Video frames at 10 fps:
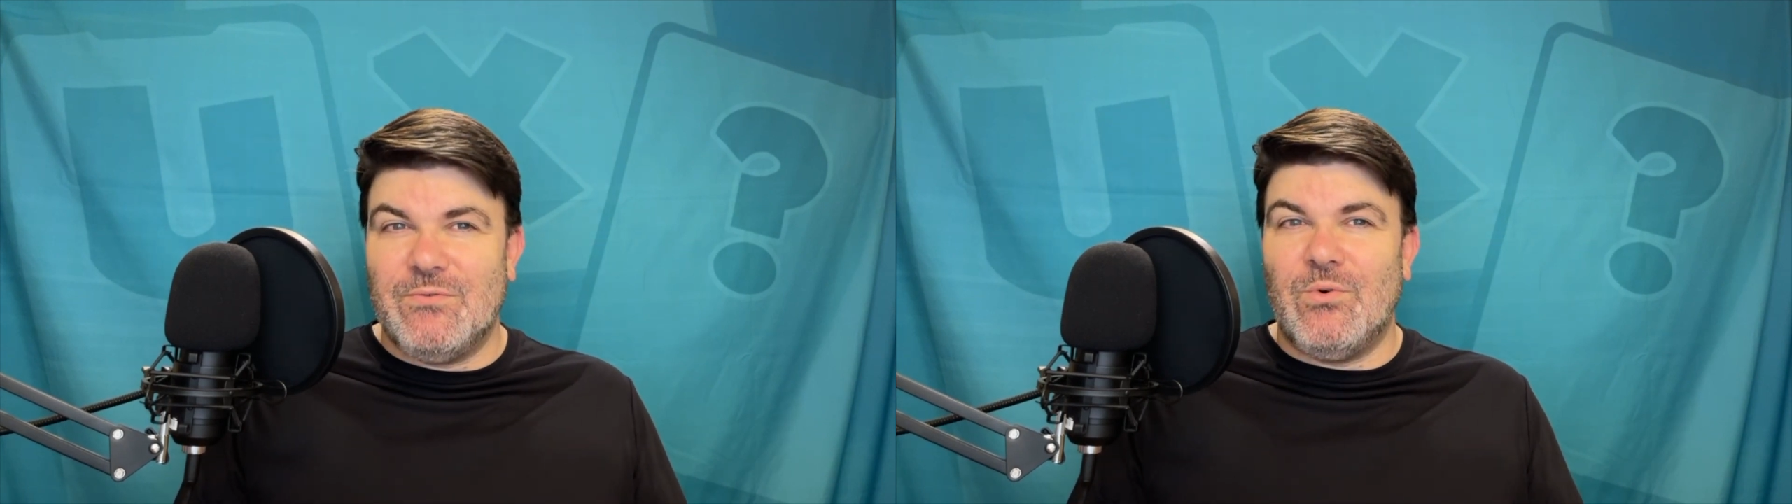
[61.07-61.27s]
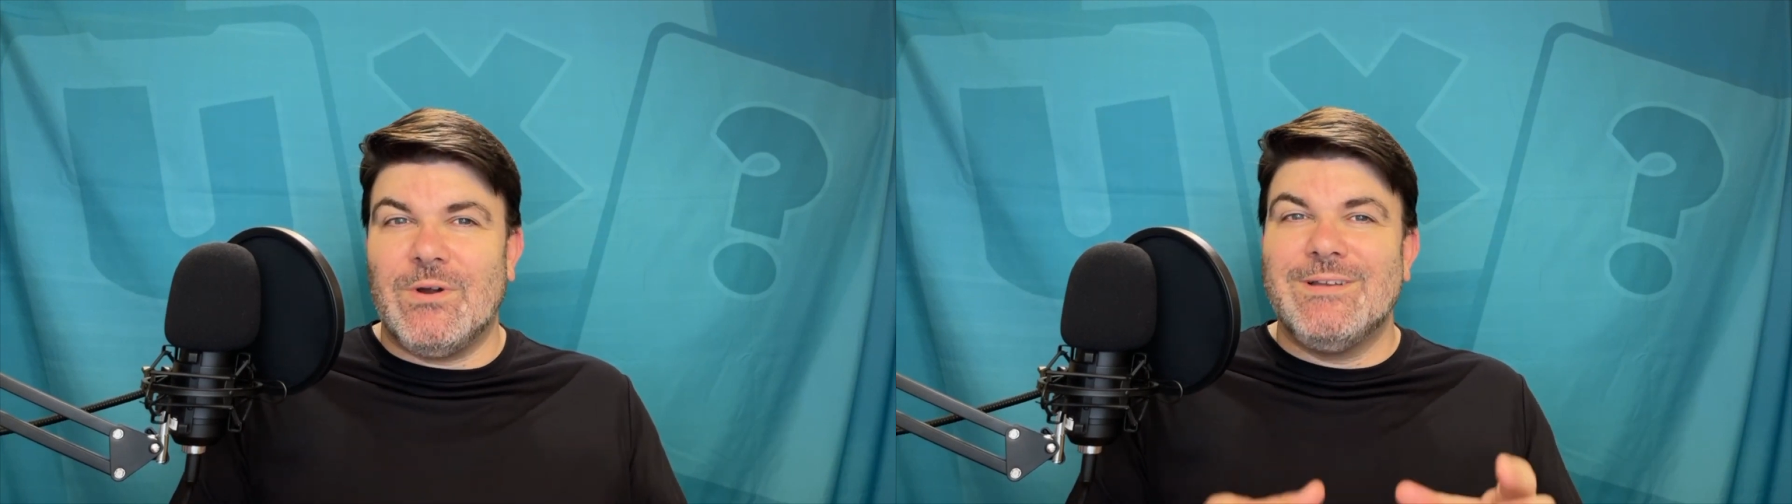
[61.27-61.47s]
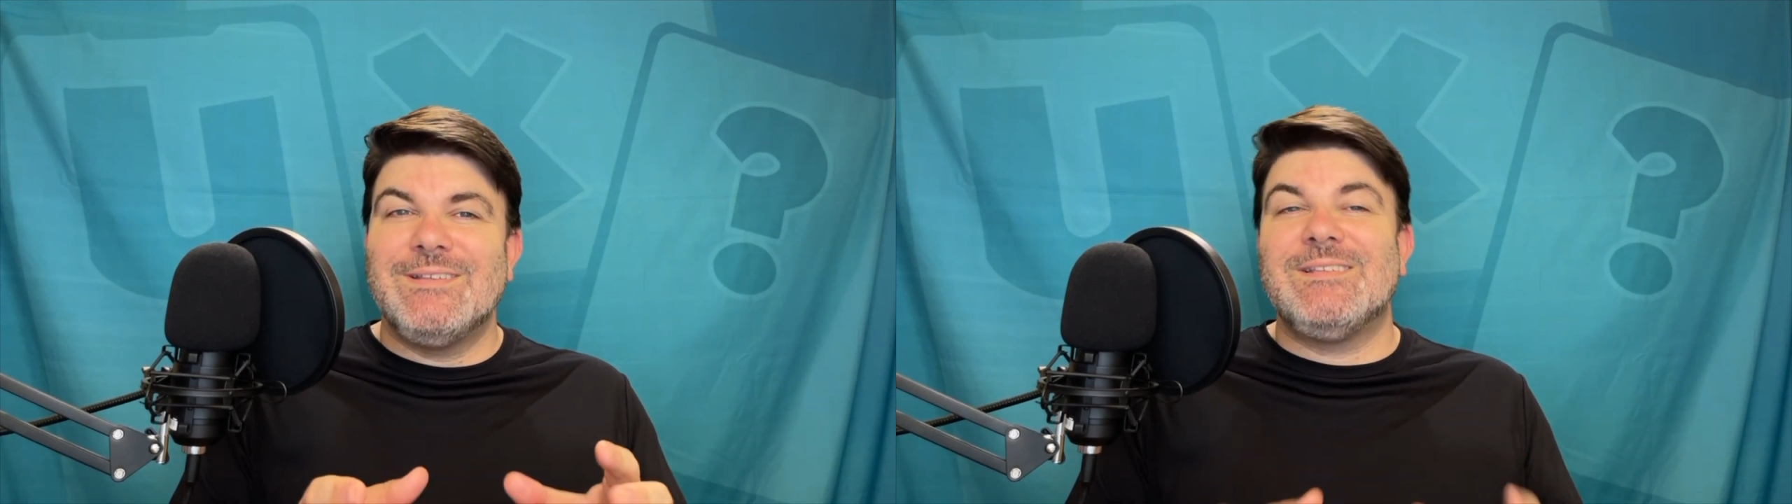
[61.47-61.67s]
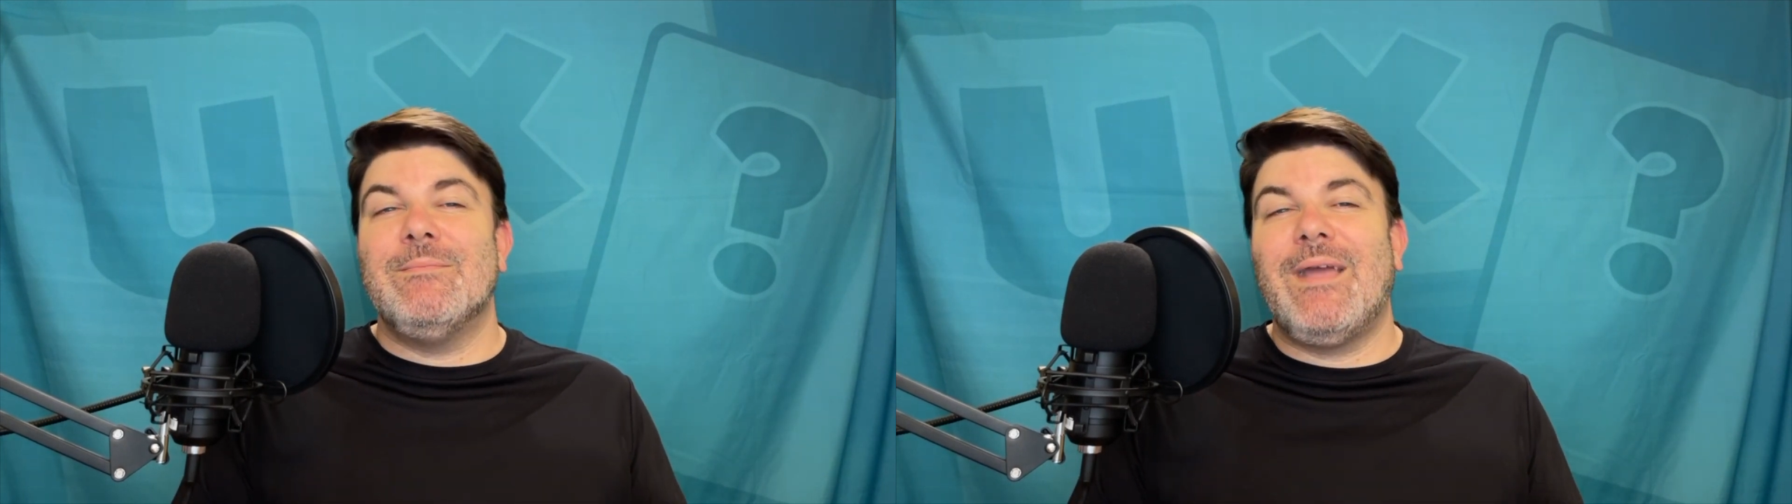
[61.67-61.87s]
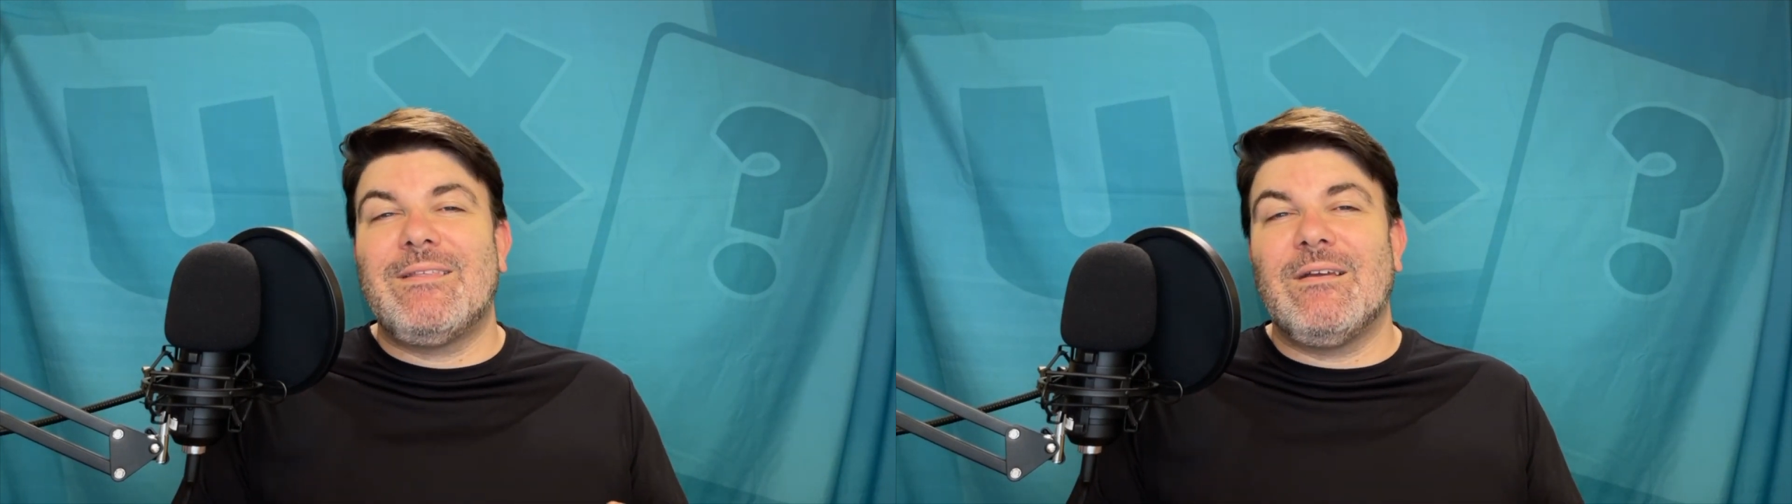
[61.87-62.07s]
for
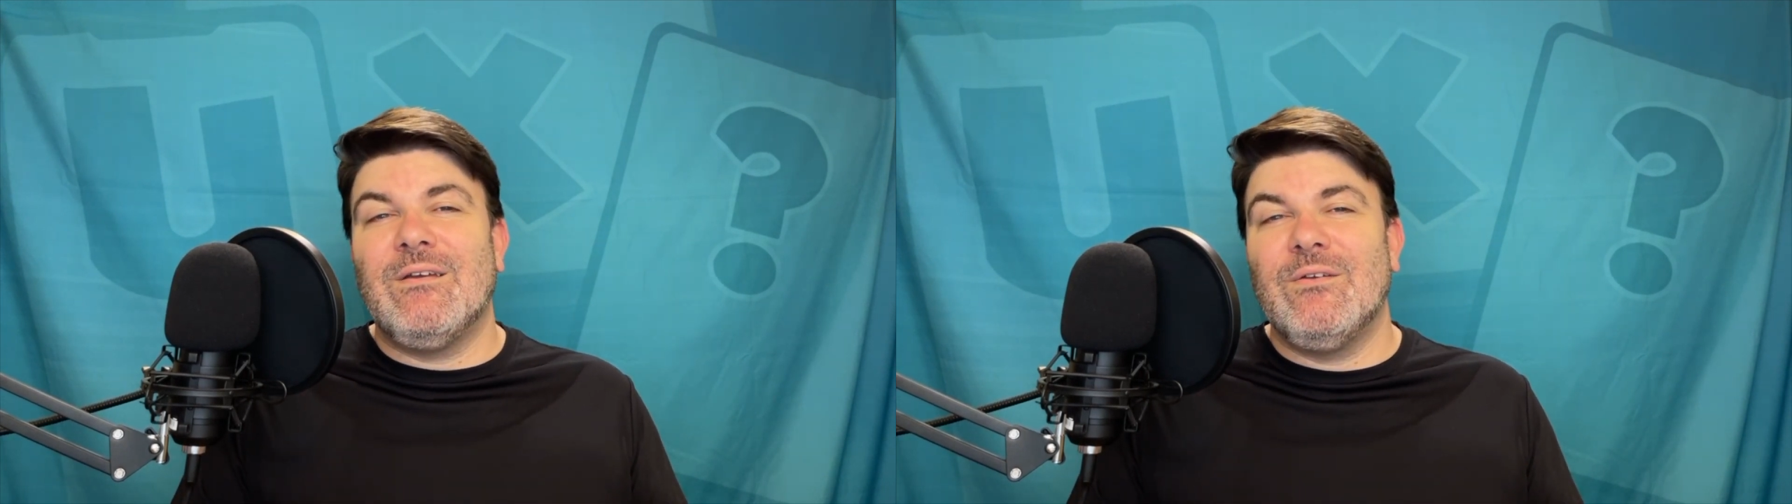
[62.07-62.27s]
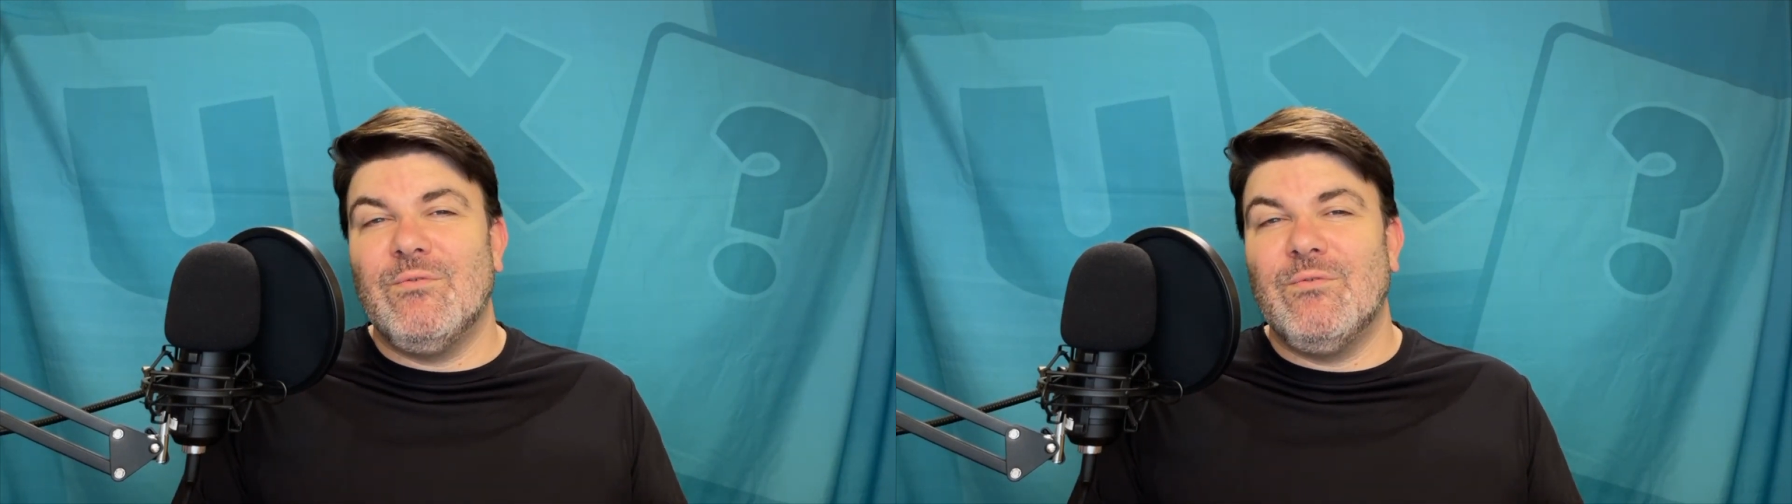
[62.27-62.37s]
semantic